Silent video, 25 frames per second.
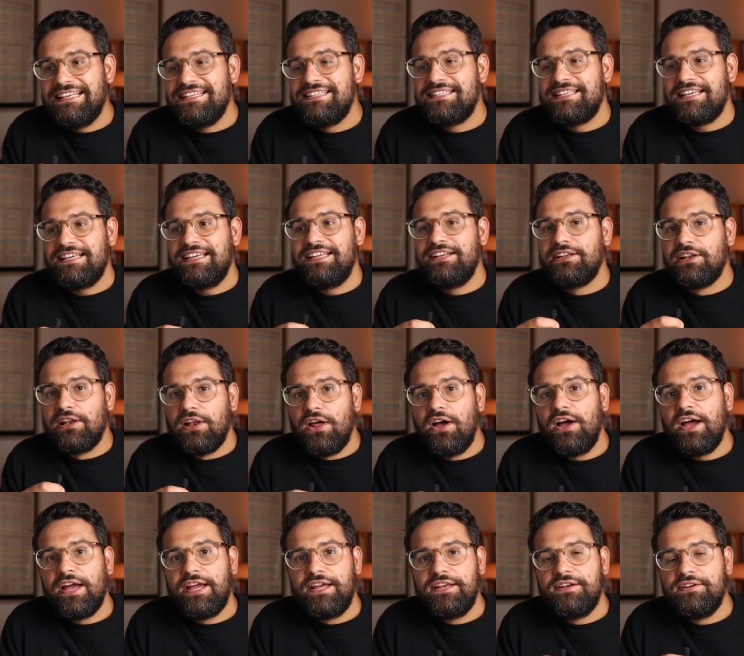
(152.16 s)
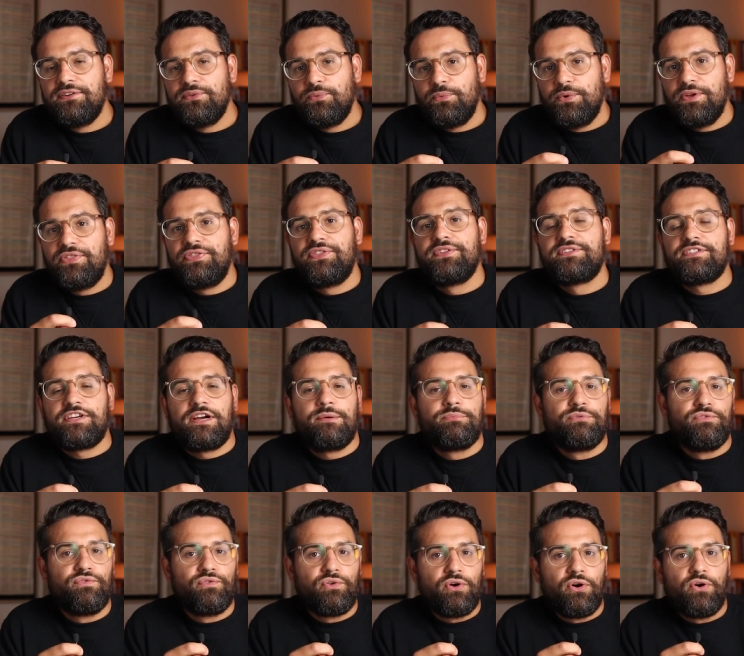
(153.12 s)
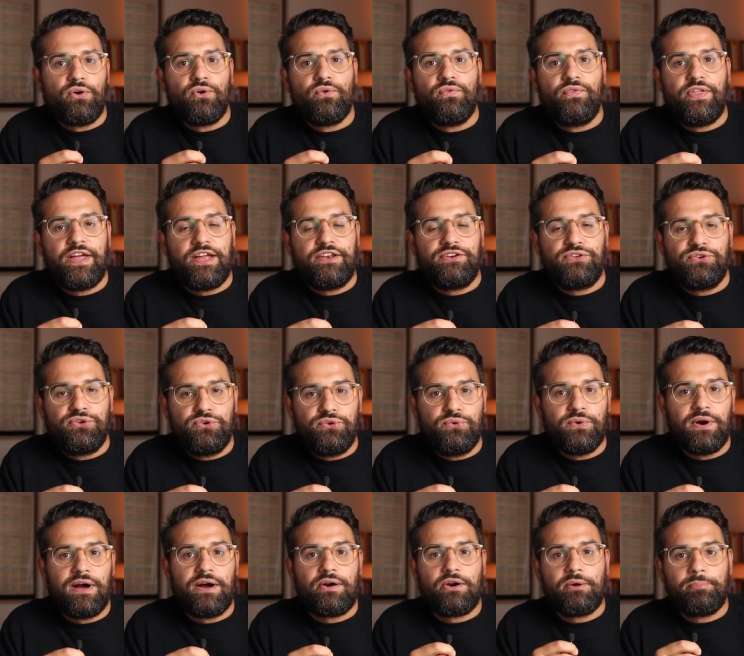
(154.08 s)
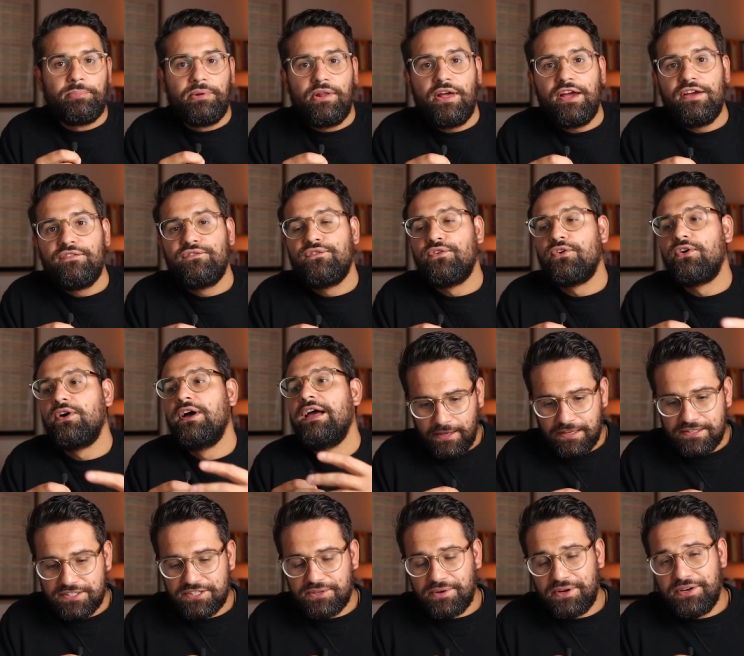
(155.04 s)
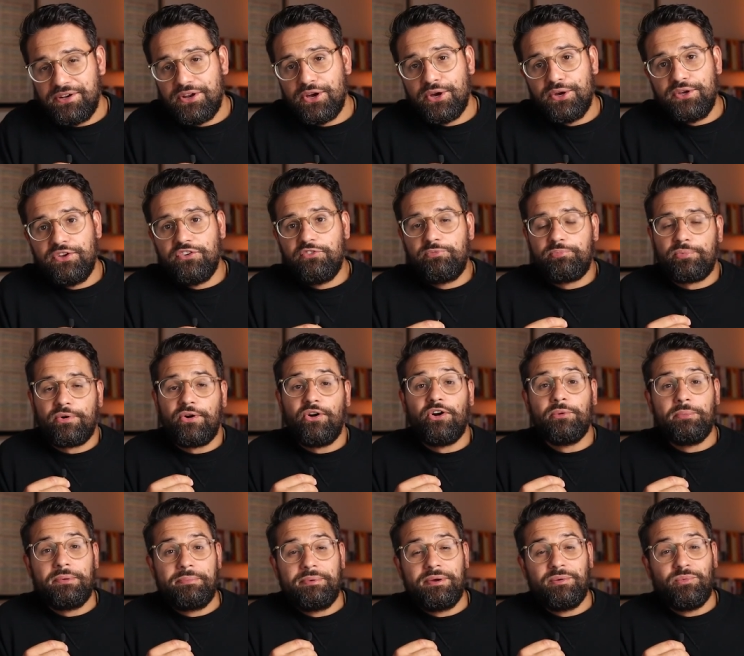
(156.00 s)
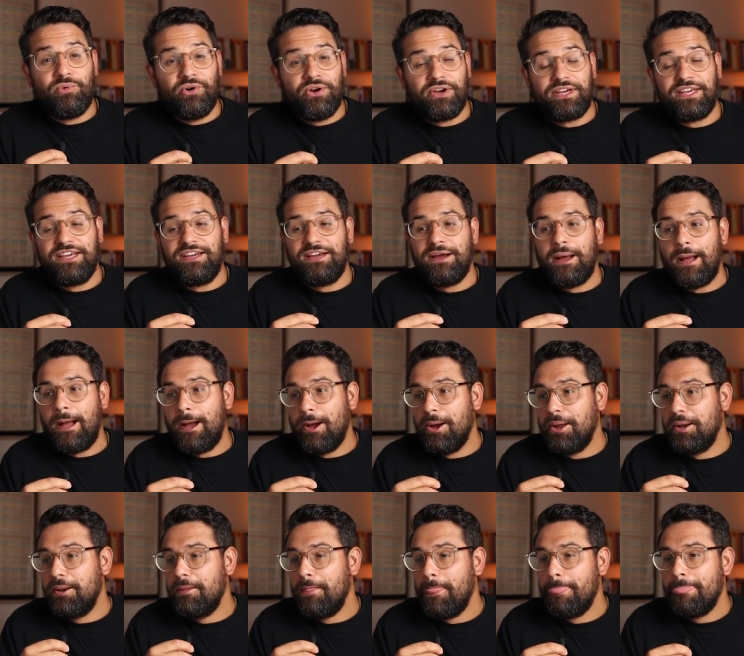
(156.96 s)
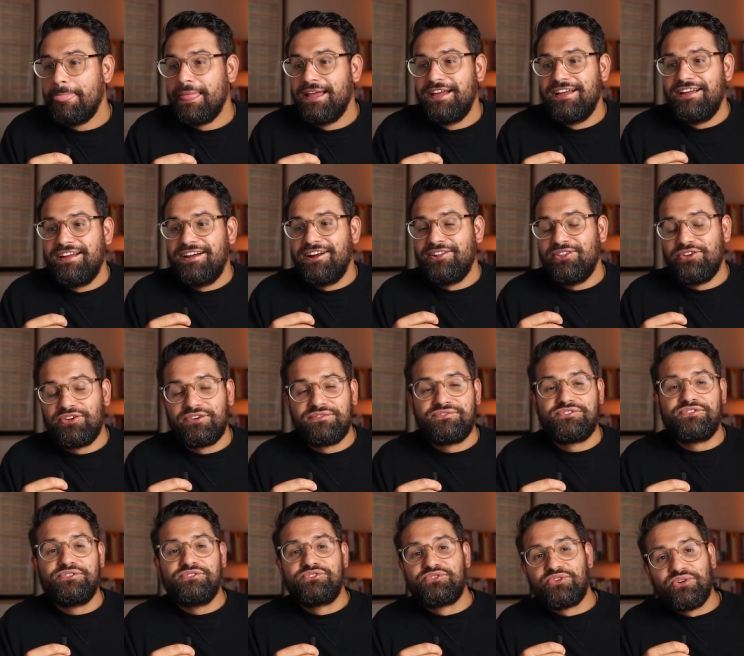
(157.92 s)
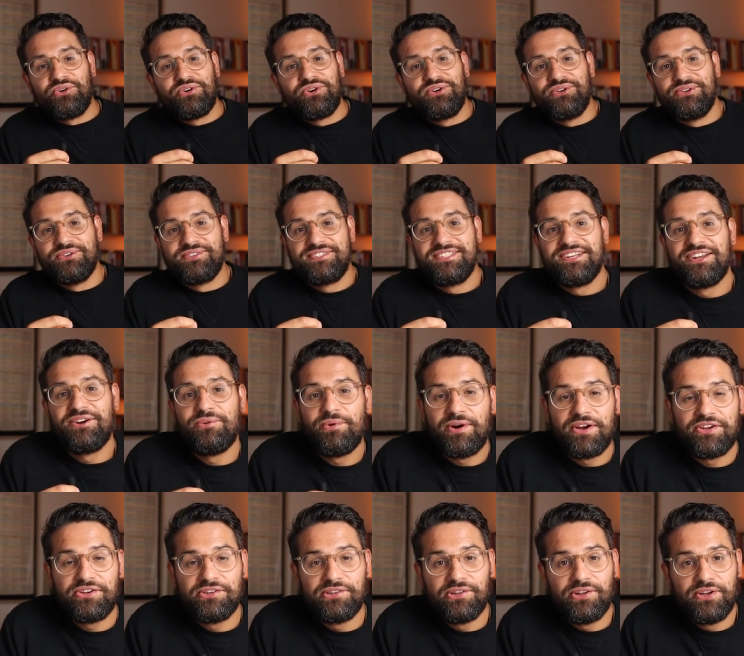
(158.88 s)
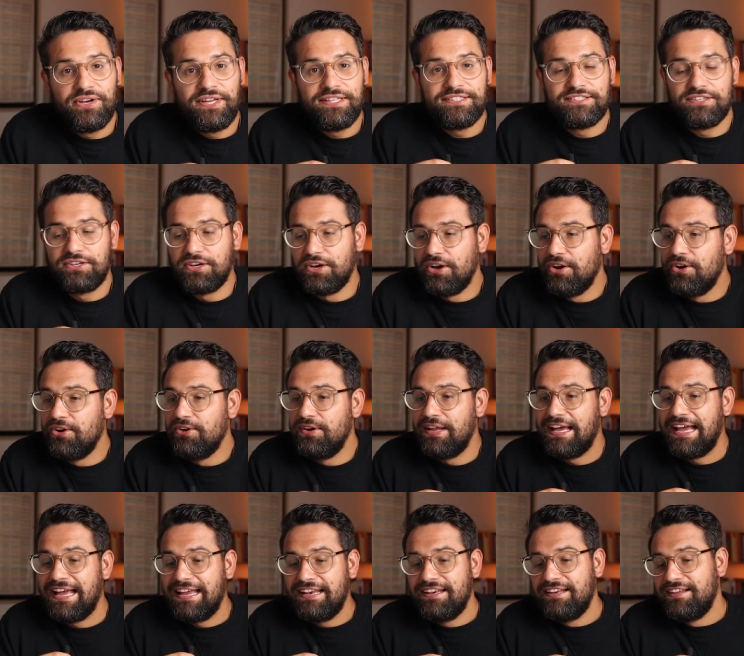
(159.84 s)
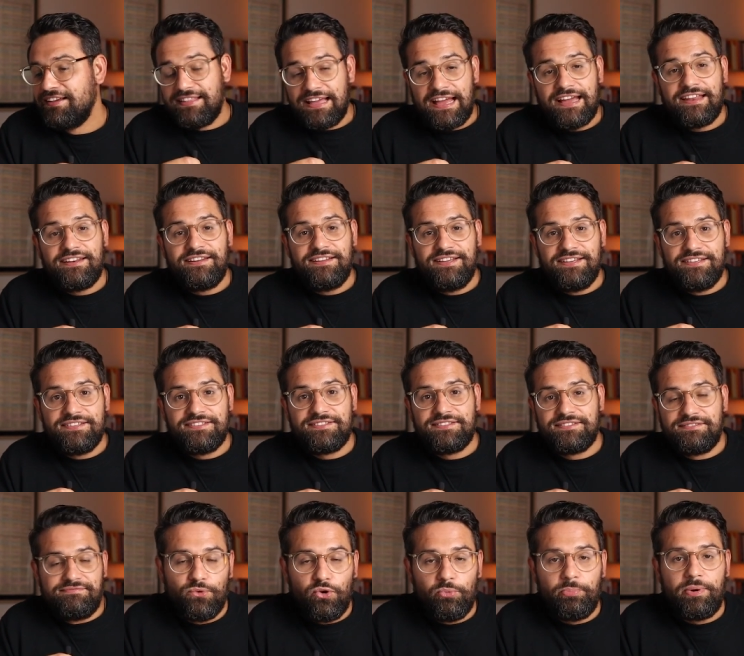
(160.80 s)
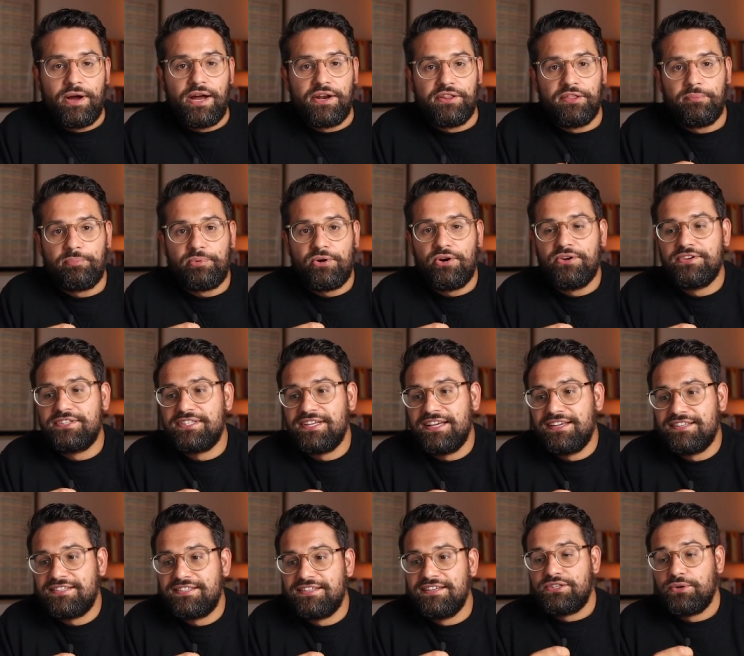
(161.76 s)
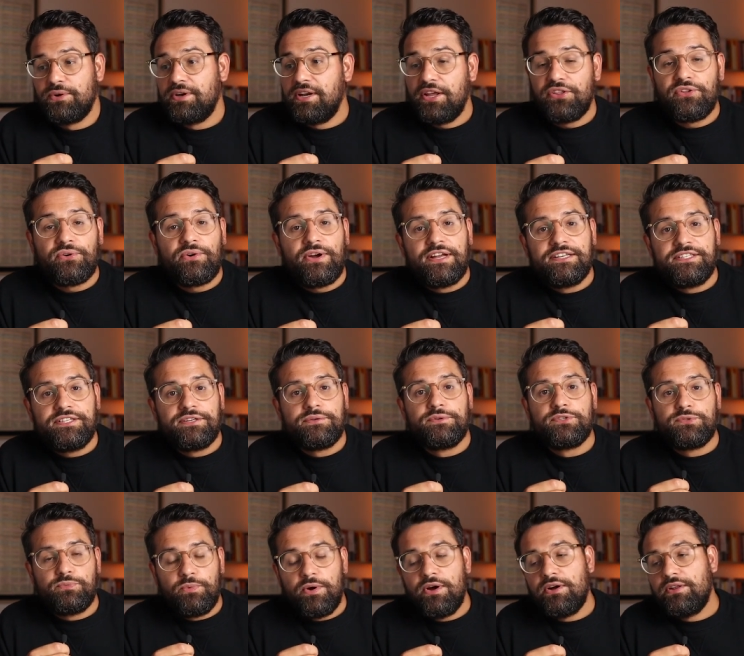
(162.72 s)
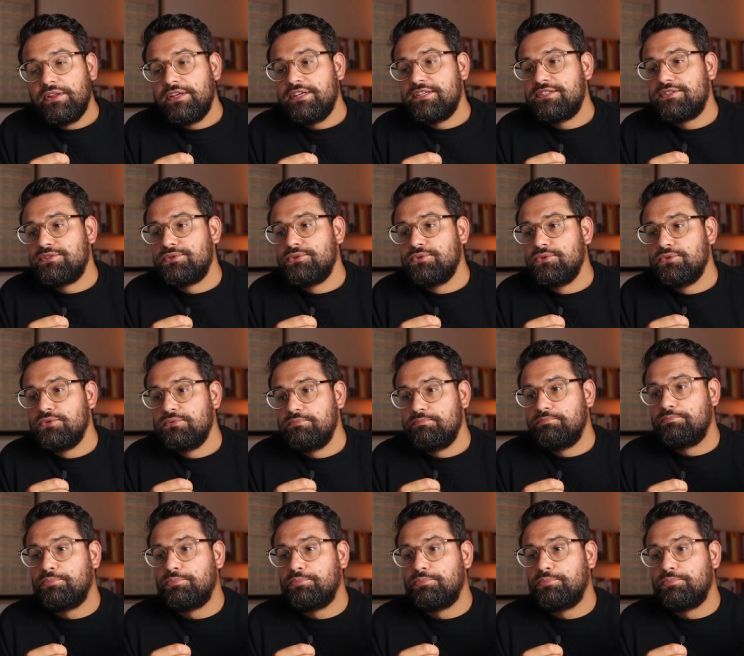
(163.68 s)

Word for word: is in line with the type of role that you are applying for. And so I know you've probably been working on a lot of tutorials, you know, while you're learning to code. And that is all part of the process. So another idea as well is to